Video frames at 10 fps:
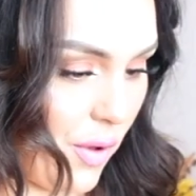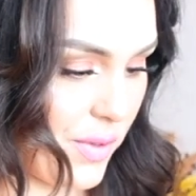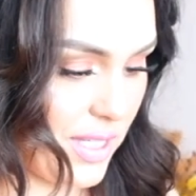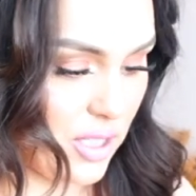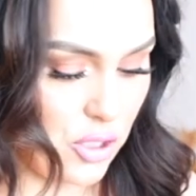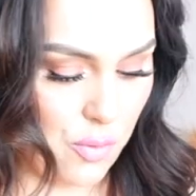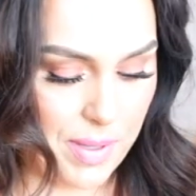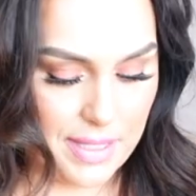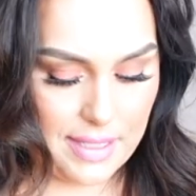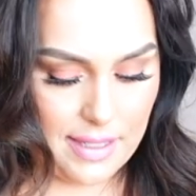oh, this is two
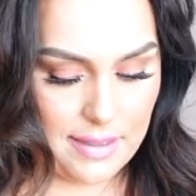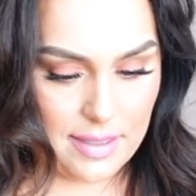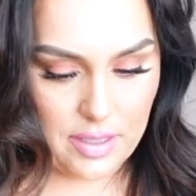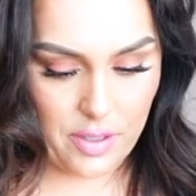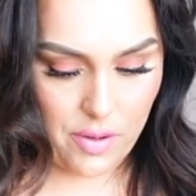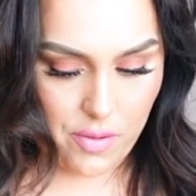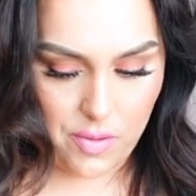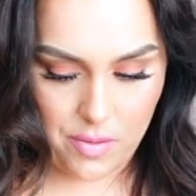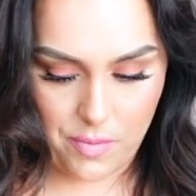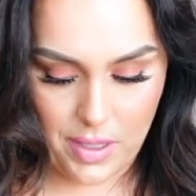pieces. So
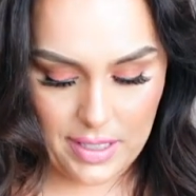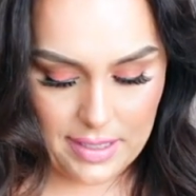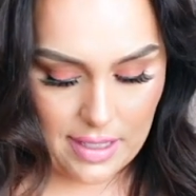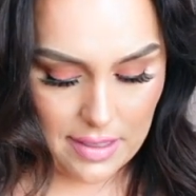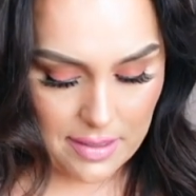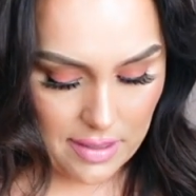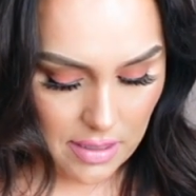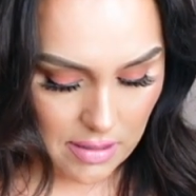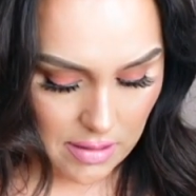what is this?